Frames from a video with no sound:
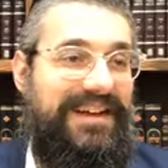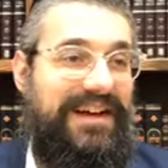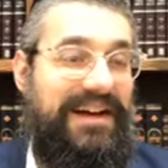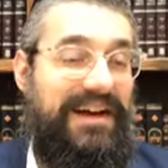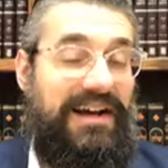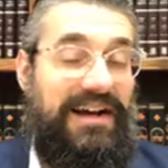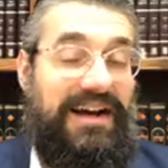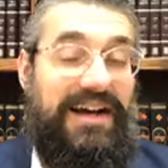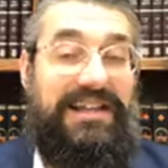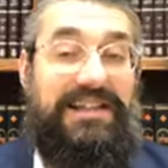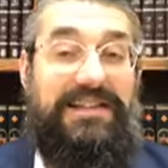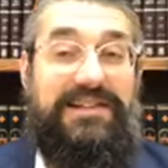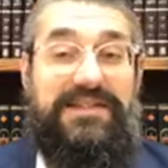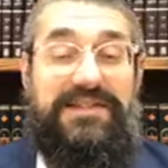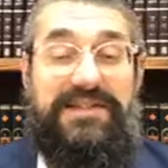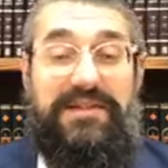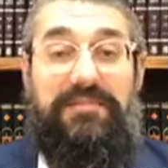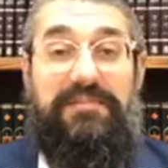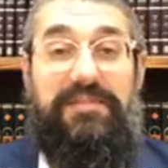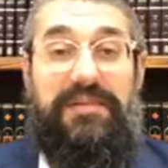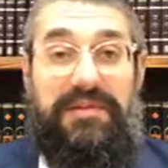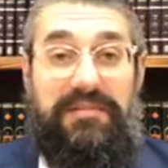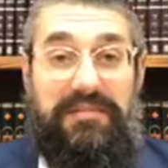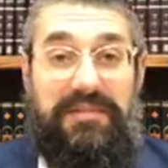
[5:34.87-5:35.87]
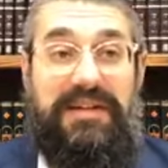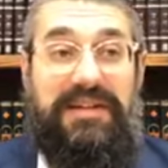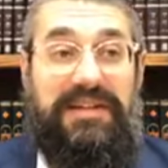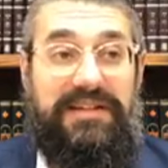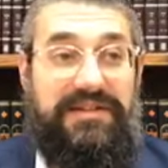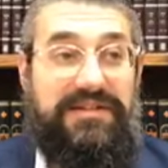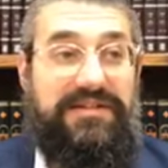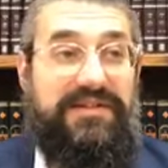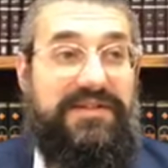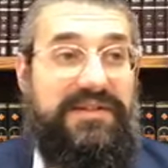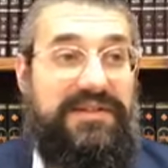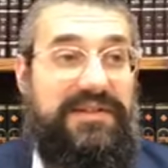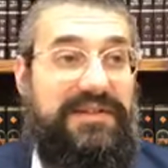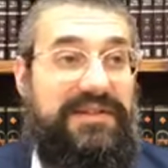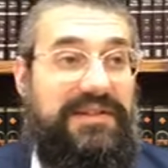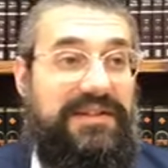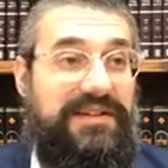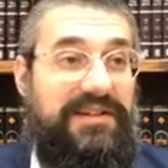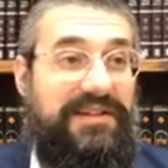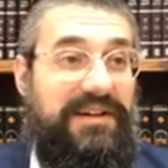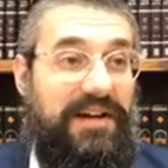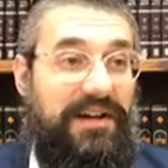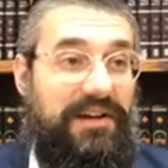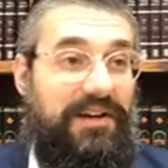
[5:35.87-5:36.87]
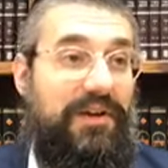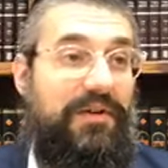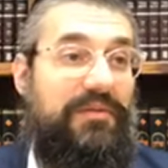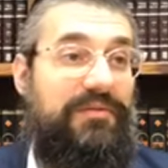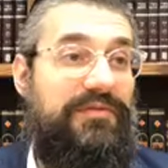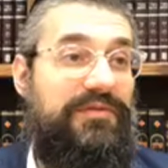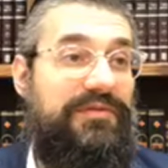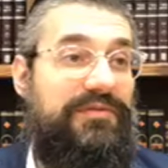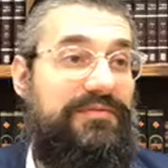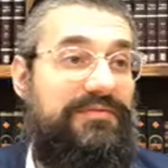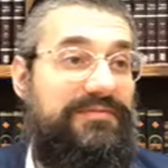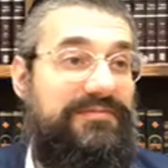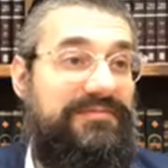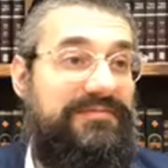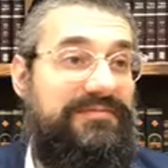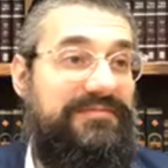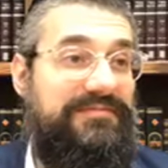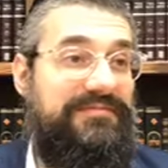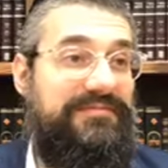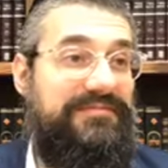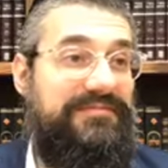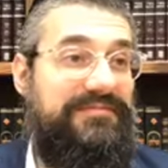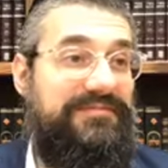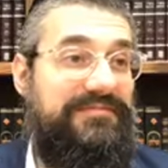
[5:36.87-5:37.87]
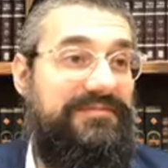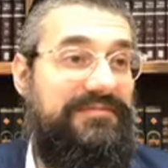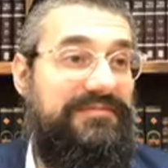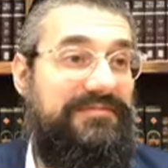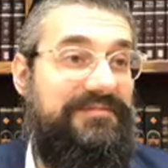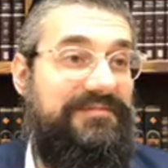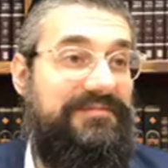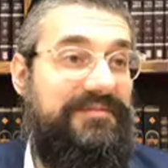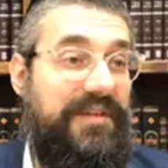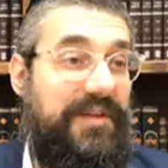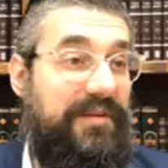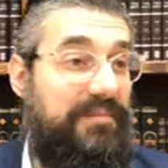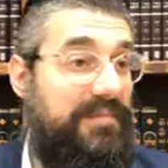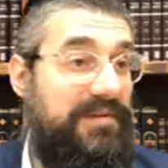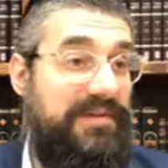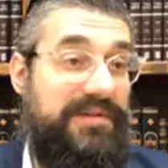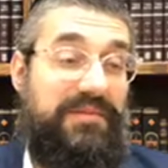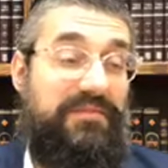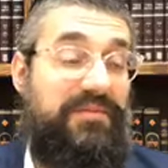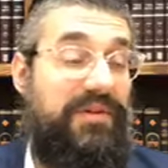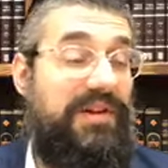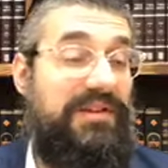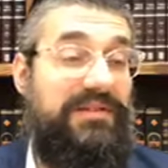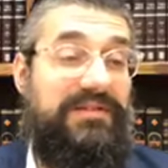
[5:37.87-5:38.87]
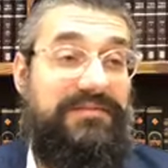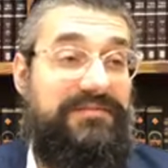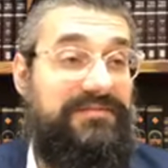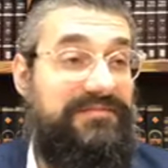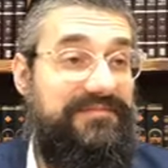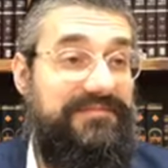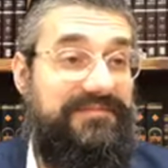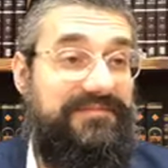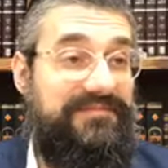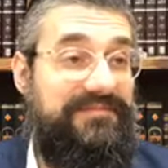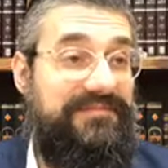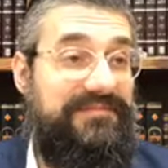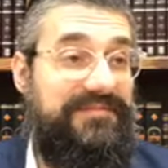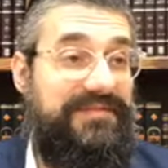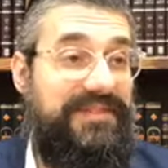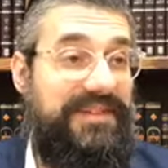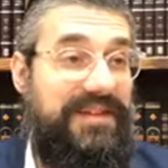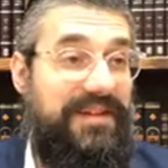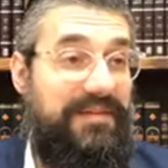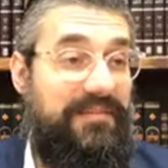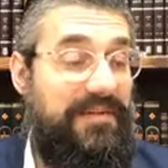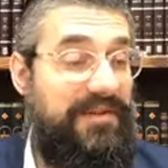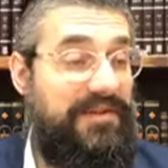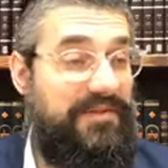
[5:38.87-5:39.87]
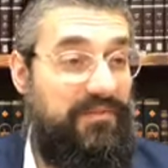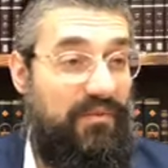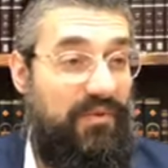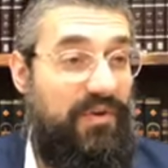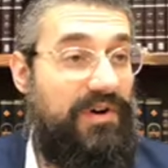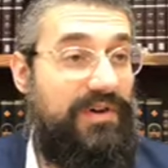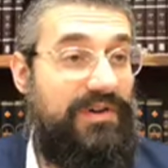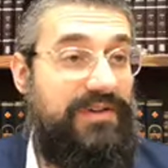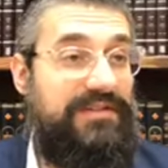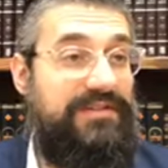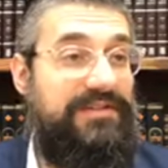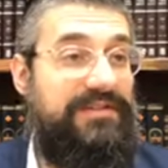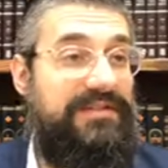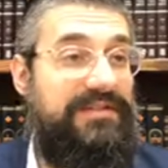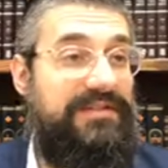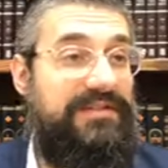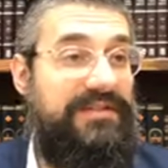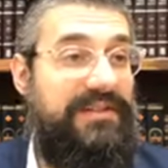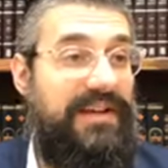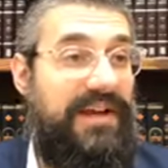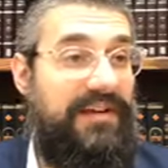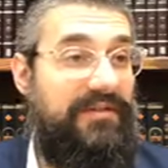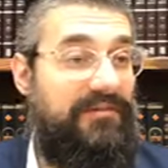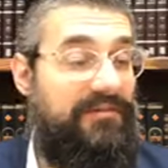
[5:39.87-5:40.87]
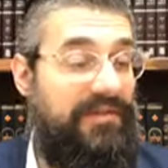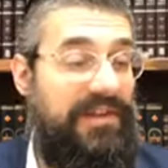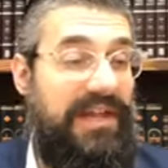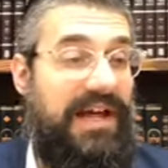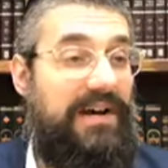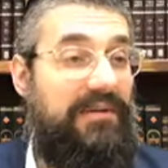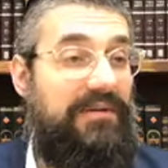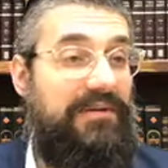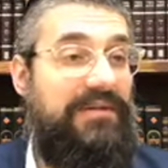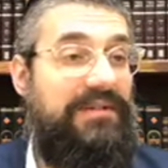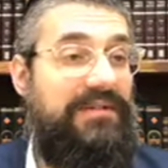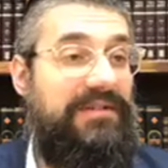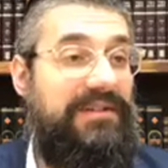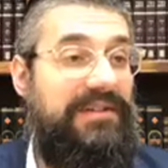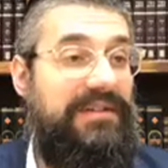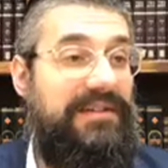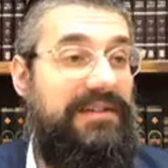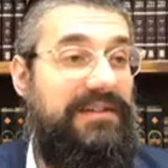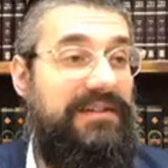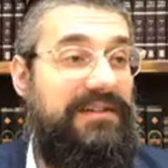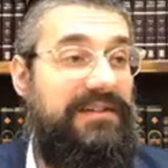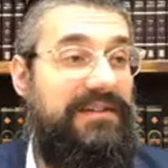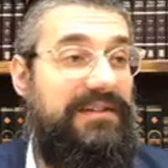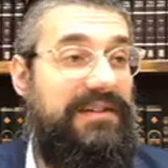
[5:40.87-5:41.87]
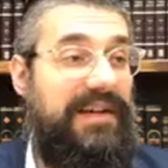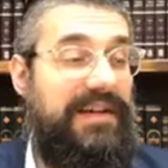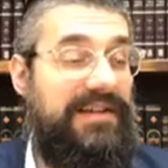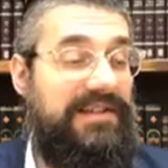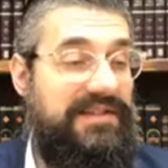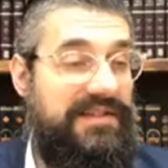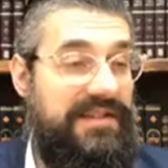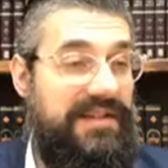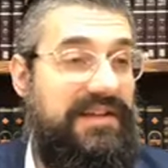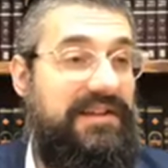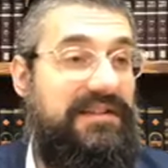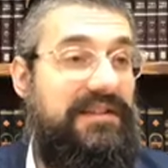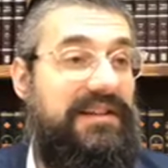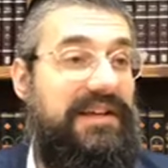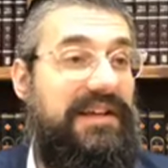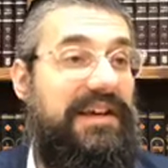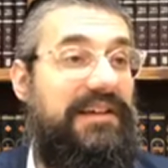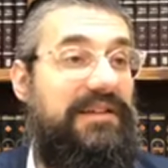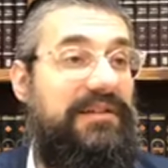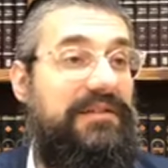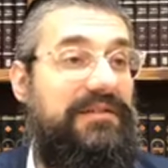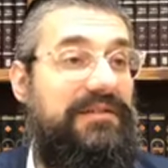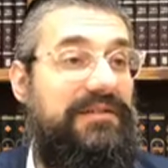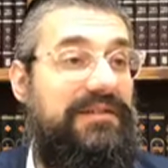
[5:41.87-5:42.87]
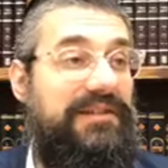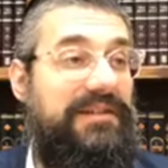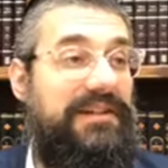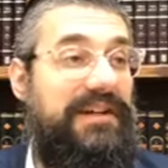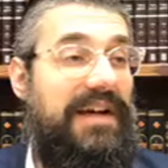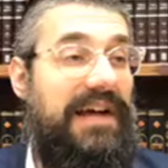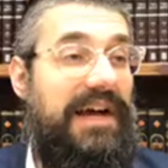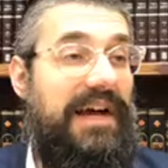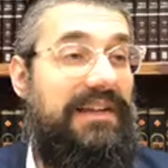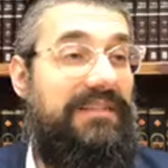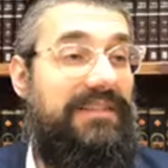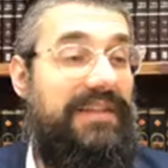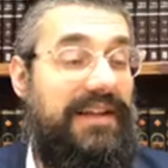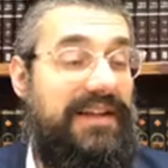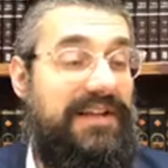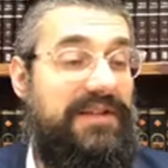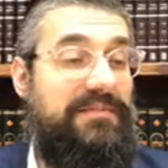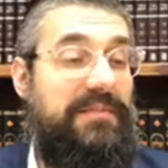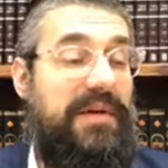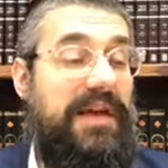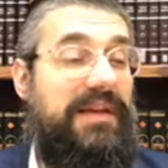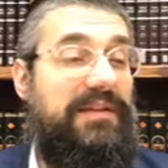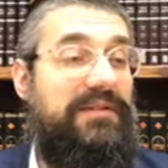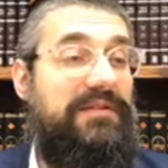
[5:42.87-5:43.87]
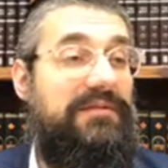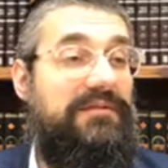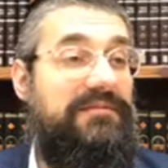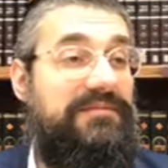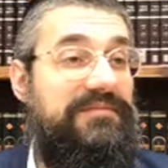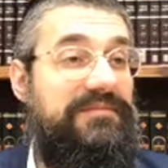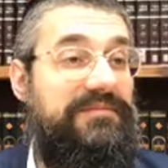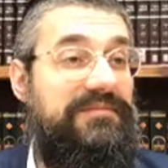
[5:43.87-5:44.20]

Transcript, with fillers: A challah simply means a loaf, piece of bread. It means water and flour. It's kneaded together, and then it's baked.